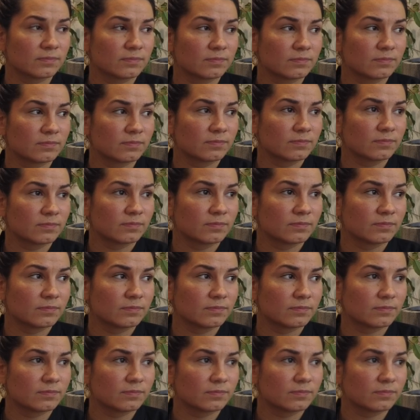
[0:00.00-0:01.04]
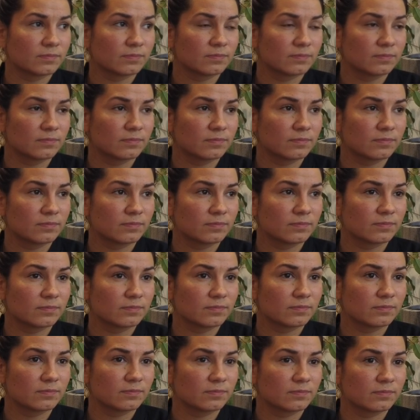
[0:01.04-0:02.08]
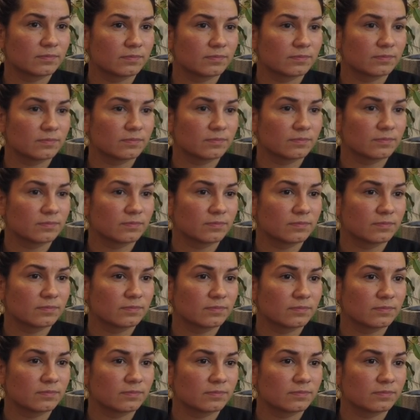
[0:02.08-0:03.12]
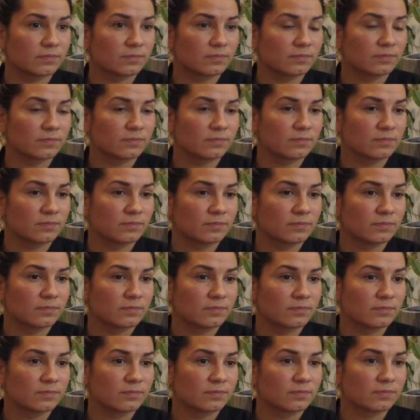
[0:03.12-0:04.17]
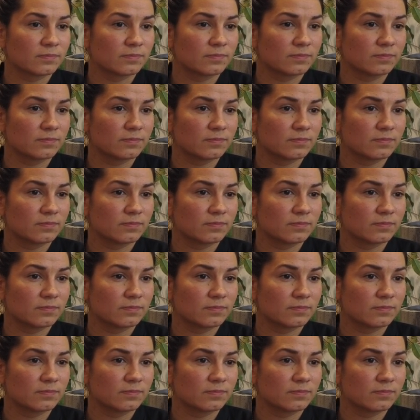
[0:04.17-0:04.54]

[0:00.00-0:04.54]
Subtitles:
No words are spoken by the person on screen.